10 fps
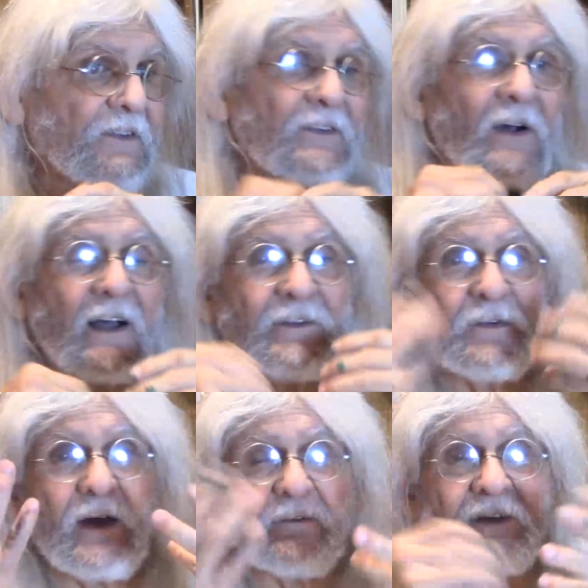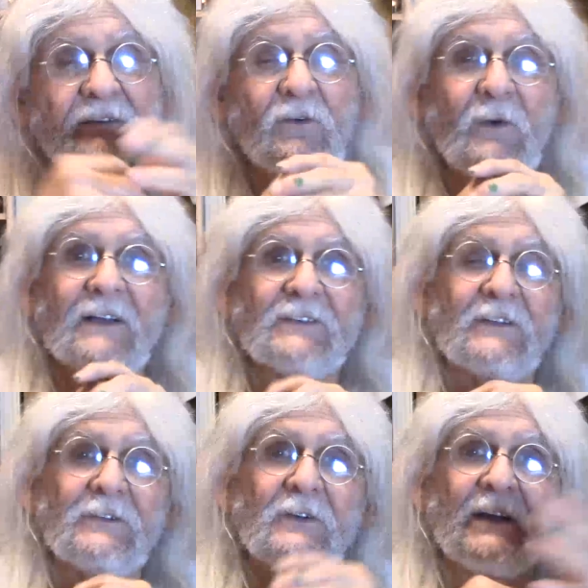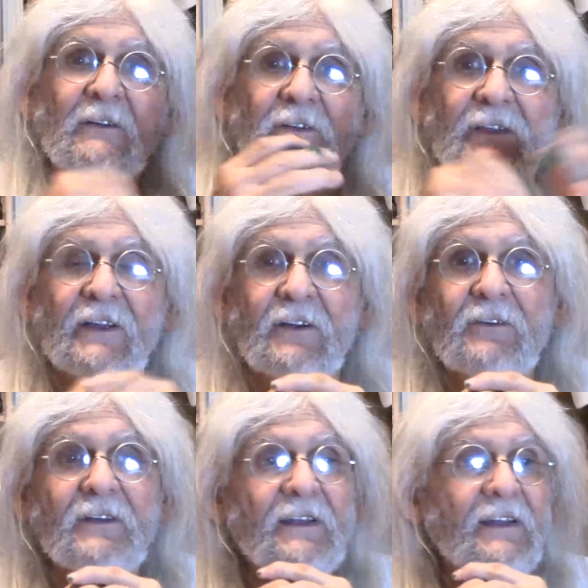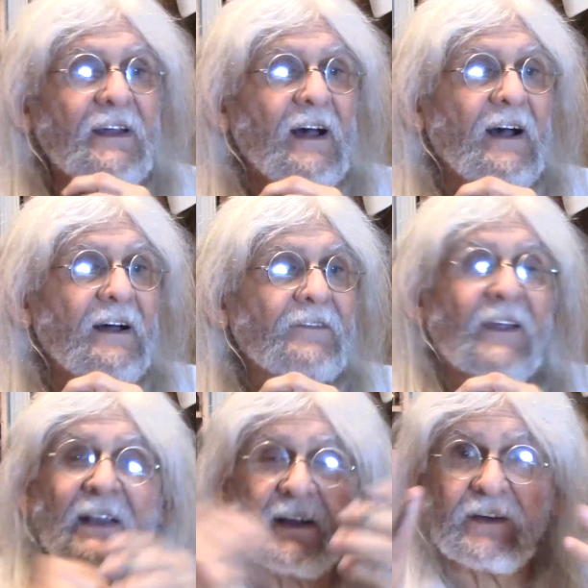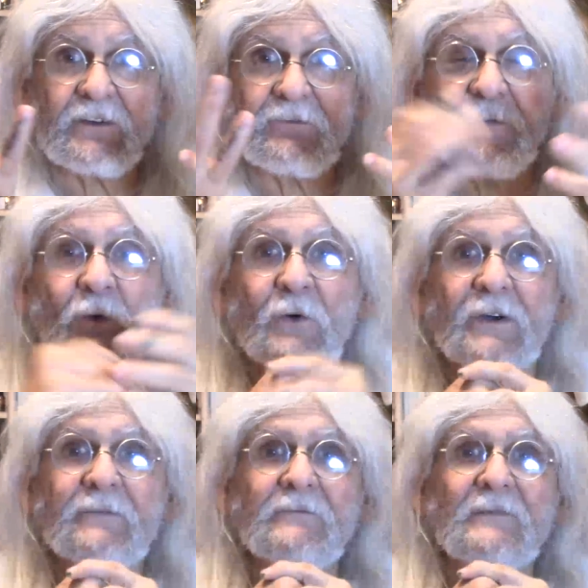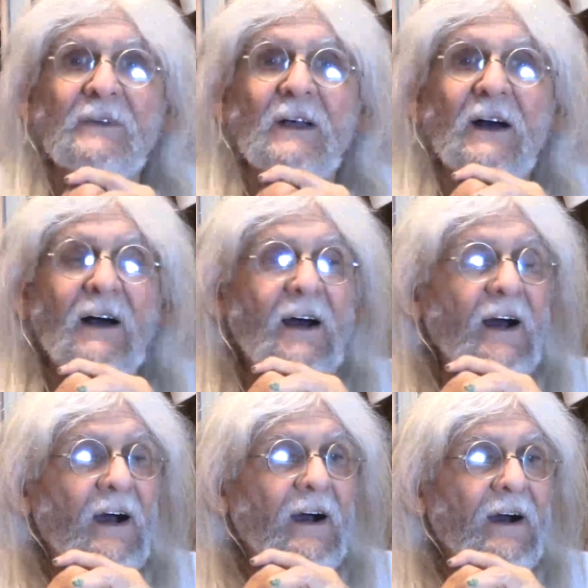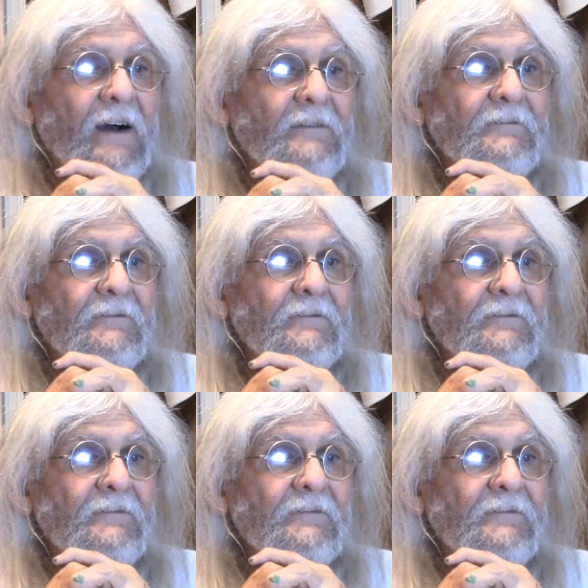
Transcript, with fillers: you know, I do have giveaways I do here and there that I can afford. I